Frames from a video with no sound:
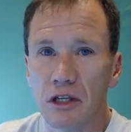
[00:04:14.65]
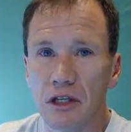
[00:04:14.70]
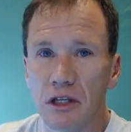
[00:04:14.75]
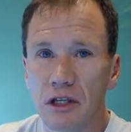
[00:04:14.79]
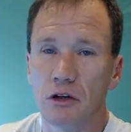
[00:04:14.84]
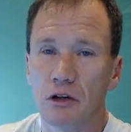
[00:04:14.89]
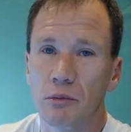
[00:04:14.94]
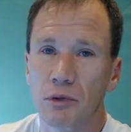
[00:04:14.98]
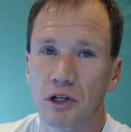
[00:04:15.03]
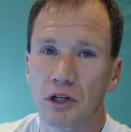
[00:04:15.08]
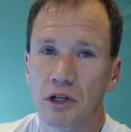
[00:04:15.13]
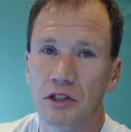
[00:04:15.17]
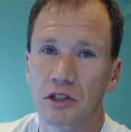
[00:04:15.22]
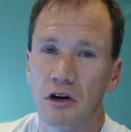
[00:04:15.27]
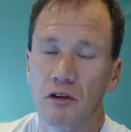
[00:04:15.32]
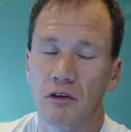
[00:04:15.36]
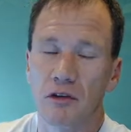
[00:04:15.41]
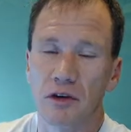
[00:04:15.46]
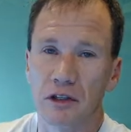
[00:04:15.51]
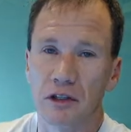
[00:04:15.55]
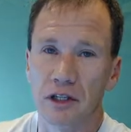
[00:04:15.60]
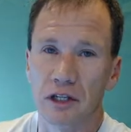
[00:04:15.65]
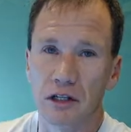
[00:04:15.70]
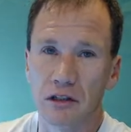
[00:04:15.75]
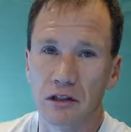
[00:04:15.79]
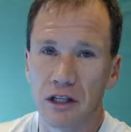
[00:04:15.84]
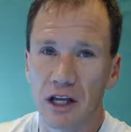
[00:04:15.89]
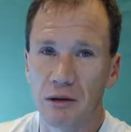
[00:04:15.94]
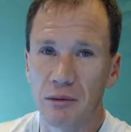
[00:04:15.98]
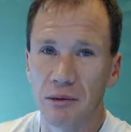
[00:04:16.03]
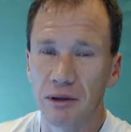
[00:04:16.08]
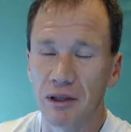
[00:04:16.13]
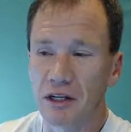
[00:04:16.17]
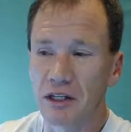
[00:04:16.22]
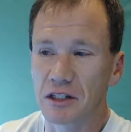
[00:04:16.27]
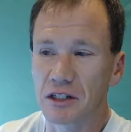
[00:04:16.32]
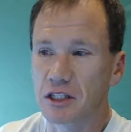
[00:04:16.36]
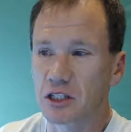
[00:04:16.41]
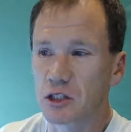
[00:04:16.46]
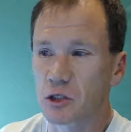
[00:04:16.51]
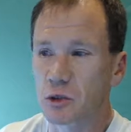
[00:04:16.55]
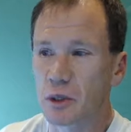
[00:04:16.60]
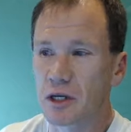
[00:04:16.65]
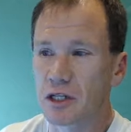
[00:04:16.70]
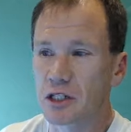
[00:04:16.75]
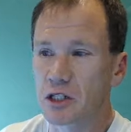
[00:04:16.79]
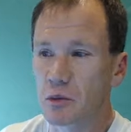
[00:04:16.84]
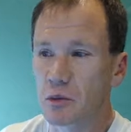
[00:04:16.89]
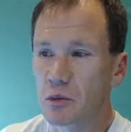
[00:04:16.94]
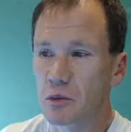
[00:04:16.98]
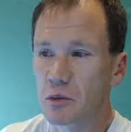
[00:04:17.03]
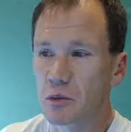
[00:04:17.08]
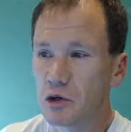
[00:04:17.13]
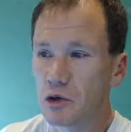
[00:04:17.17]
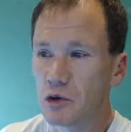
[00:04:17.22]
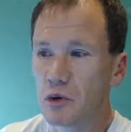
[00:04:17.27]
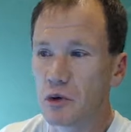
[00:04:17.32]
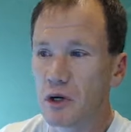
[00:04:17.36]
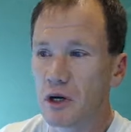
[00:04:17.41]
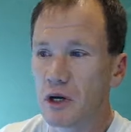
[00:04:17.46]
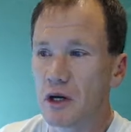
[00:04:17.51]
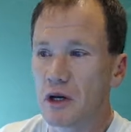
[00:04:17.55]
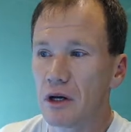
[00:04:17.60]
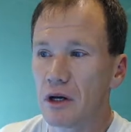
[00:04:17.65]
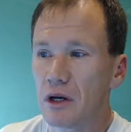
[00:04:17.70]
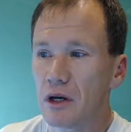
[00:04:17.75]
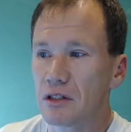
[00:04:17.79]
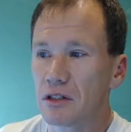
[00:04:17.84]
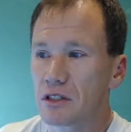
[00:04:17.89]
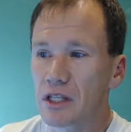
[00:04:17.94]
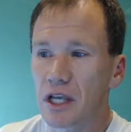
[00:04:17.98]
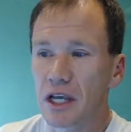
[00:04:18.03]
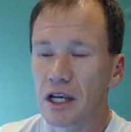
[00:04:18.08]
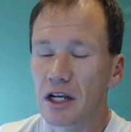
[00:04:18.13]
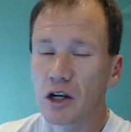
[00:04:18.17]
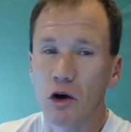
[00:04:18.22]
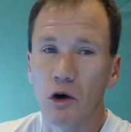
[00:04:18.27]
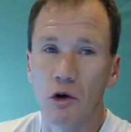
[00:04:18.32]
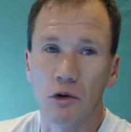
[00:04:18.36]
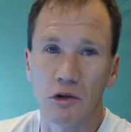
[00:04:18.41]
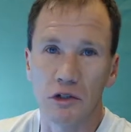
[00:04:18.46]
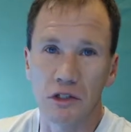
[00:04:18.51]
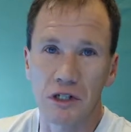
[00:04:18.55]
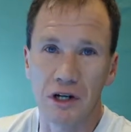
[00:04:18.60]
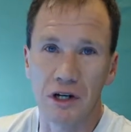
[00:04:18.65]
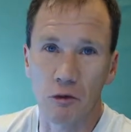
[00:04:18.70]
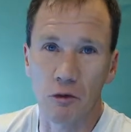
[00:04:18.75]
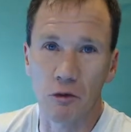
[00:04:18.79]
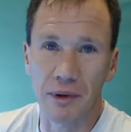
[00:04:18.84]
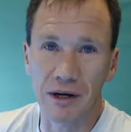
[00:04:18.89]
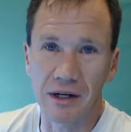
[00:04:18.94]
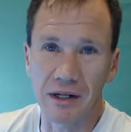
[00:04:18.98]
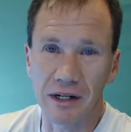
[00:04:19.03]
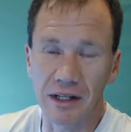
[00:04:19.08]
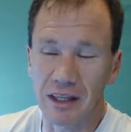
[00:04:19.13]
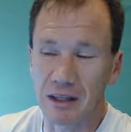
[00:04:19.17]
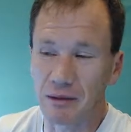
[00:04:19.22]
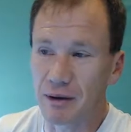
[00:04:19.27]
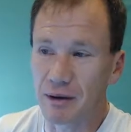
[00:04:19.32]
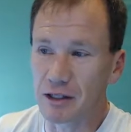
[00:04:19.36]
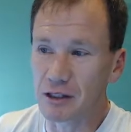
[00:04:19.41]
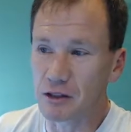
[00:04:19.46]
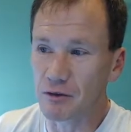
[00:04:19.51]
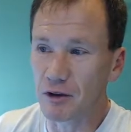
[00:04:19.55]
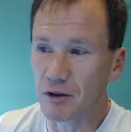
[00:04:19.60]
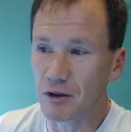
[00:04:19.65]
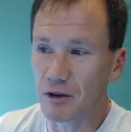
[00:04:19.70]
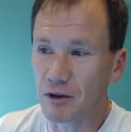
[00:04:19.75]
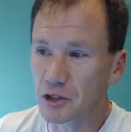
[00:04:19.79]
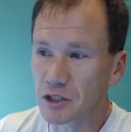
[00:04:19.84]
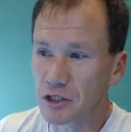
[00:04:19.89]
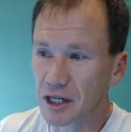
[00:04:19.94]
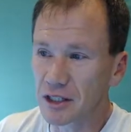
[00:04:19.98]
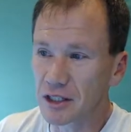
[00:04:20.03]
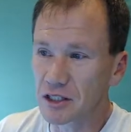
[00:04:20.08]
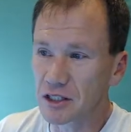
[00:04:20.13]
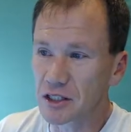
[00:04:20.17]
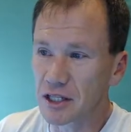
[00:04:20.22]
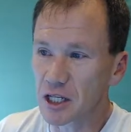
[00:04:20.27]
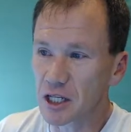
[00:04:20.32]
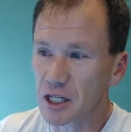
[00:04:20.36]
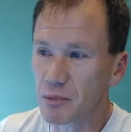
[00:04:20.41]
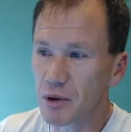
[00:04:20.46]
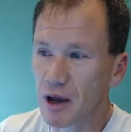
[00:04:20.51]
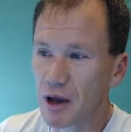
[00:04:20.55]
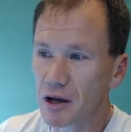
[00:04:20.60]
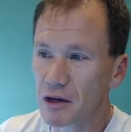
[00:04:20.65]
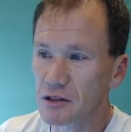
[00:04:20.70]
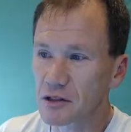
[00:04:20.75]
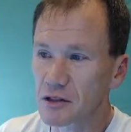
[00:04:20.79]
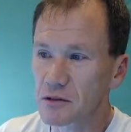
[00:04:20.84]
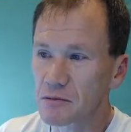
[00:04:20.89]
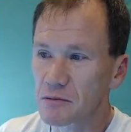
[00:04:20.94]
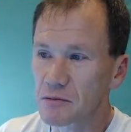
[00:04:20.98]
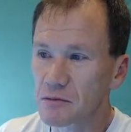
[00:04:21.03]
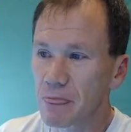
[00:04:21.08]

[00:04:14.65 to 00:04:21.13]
Don't put yourself in a legal liability situation where you say, no, there's never been anything. Because if you don't check this yes box,